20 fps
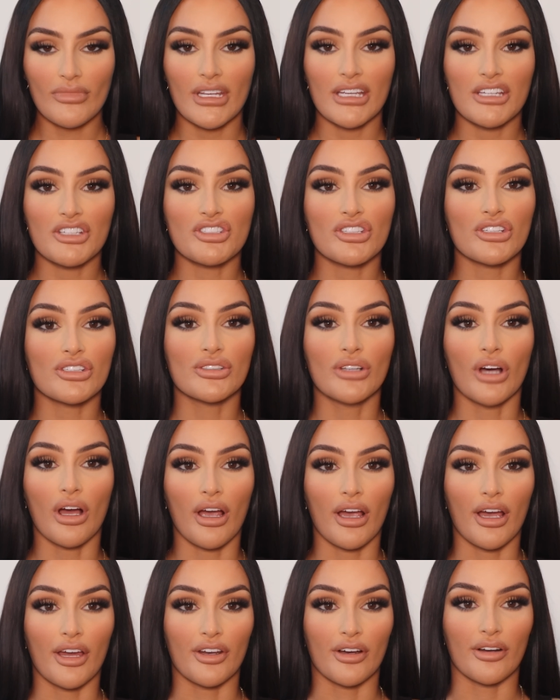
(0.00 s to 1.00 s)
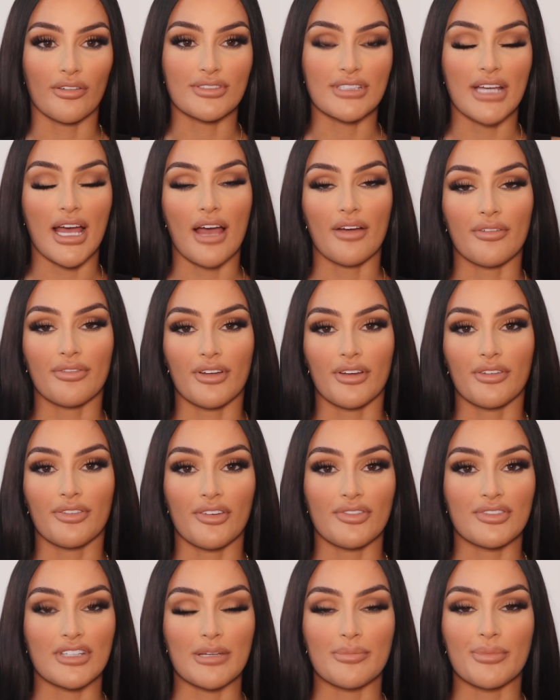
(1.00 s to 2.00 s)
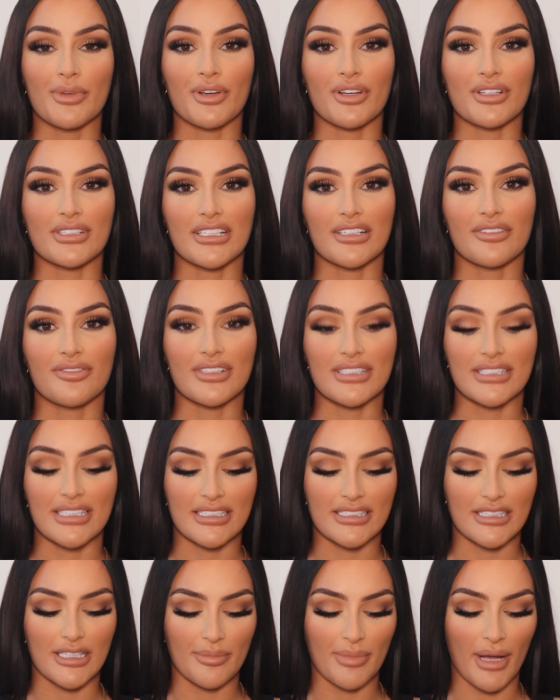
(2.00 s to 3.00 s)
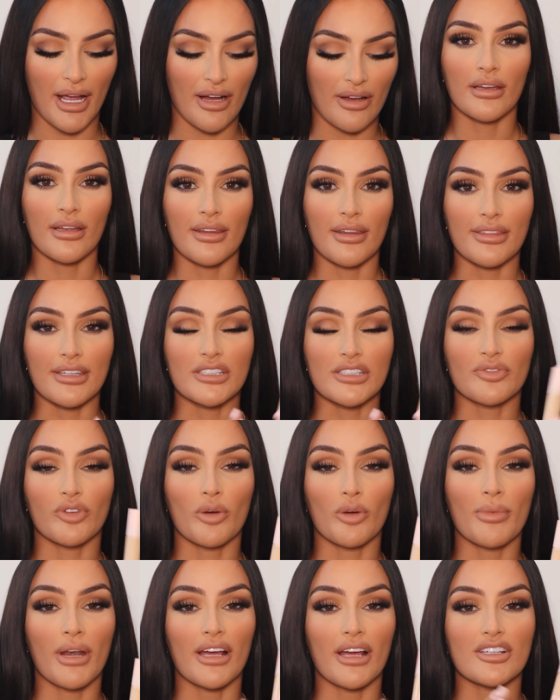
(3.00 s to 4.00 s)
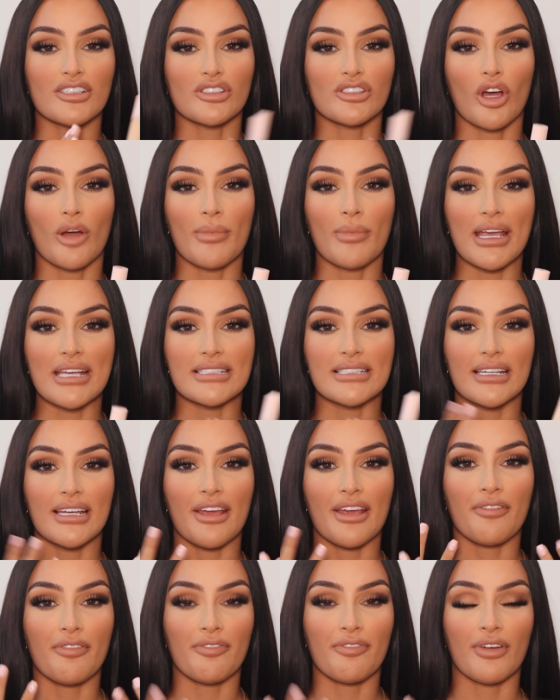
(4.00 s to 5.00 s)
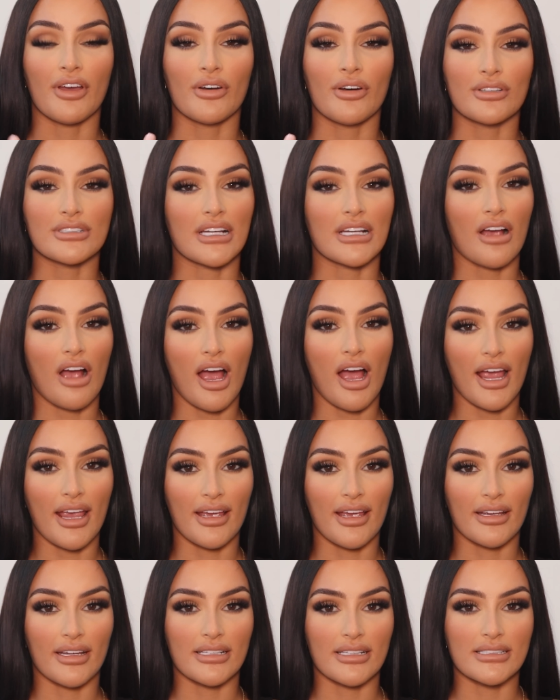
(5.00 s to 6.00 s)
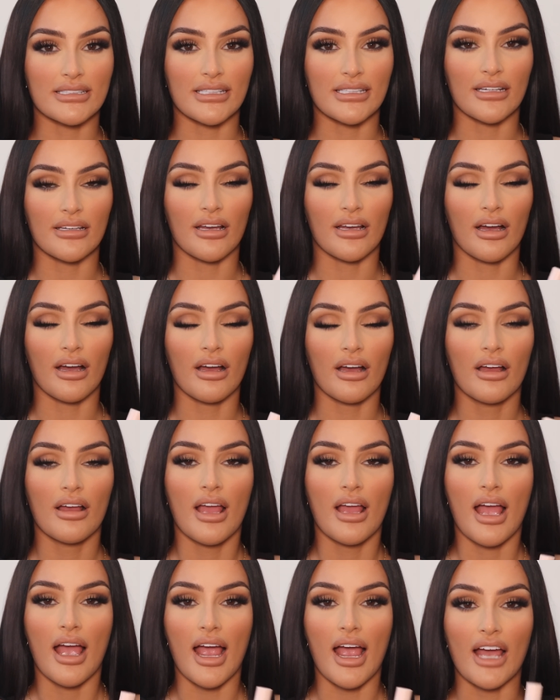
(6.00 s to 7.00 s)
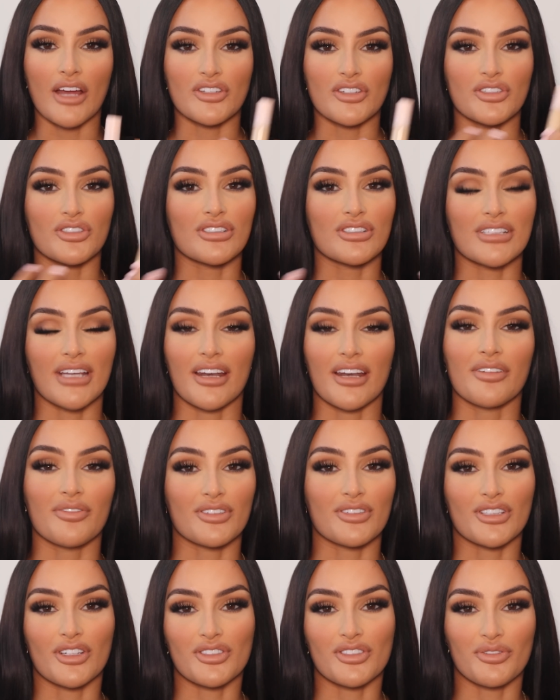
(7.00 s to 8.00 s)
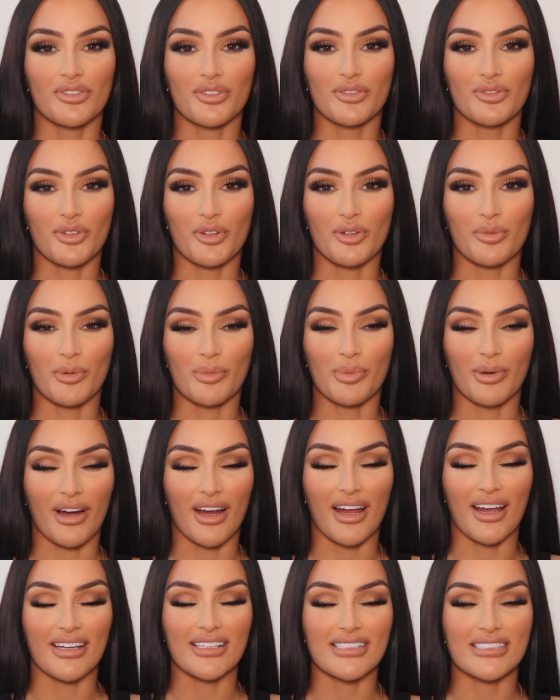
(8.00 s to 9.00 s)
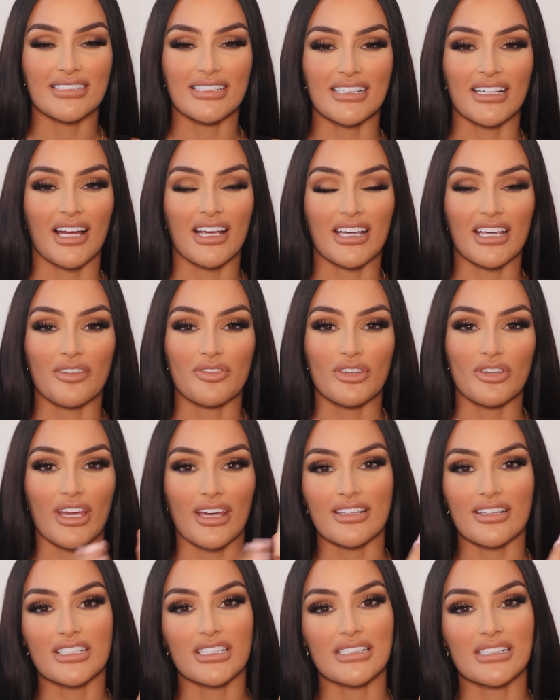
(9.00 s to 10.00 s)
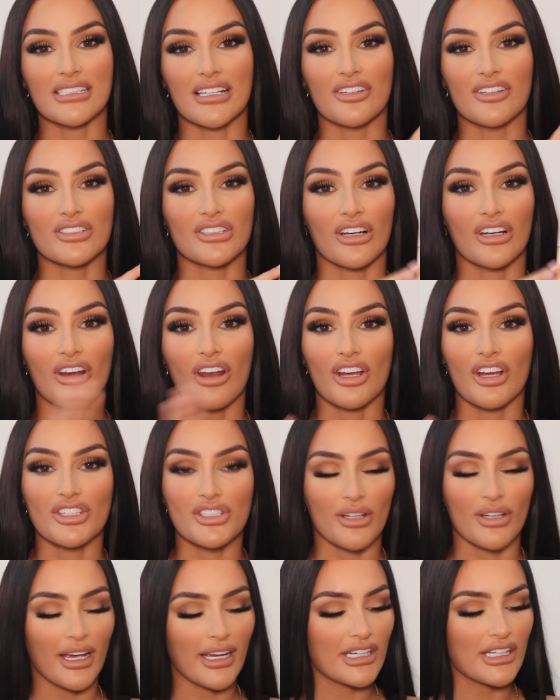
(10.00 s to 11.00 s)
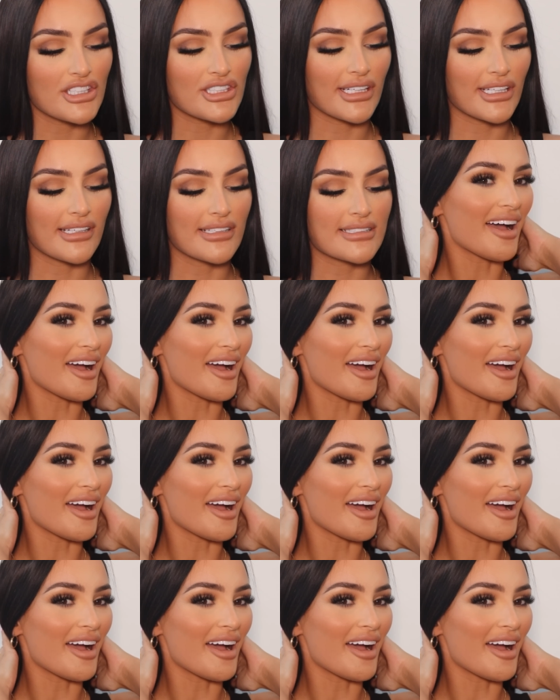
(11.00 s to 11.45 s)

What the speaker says: It's just not heard of to have a 15ml concealer for £16. This formula is so amazing. It feels like a high-end concealer and you just get it for such an affordable price. Like, if you get this concealer, it's going to last you ages.